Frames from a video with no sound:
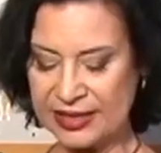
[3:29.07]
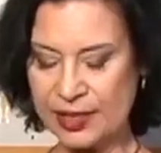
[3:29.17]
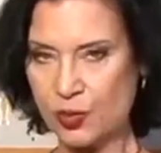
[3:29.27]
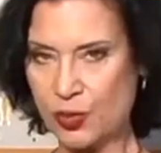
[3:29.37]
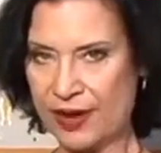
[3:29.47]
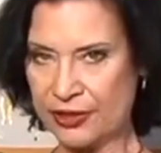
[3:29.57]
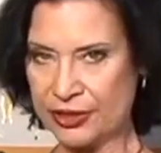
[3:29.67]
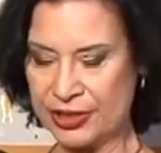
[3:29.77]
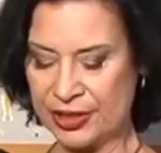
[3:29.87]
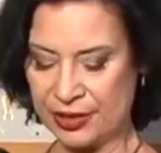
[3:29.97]
some rougher
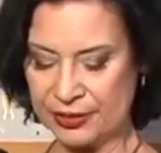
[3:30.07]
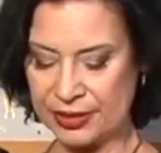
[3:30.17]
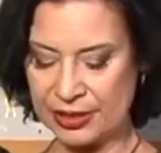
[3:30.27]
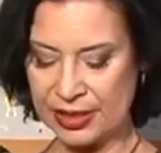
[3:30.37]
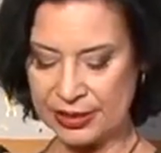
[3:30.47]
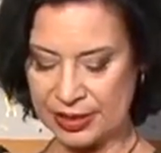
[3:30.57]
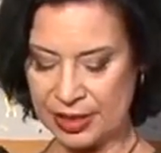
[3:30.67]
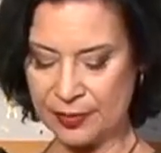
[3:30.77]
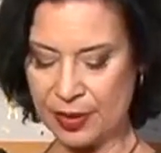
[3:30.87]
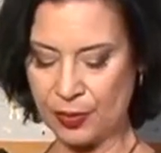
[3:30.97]
stones,
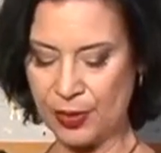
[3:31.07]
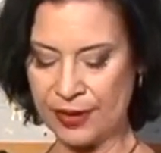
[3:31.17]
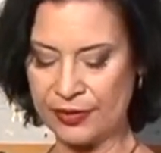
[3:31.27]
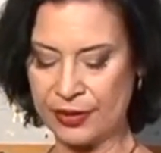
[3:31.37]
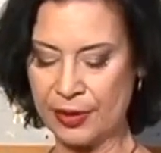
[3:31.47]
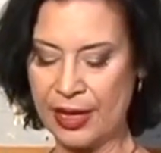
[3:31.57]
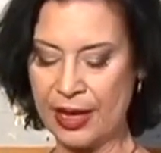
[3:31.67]
some rougher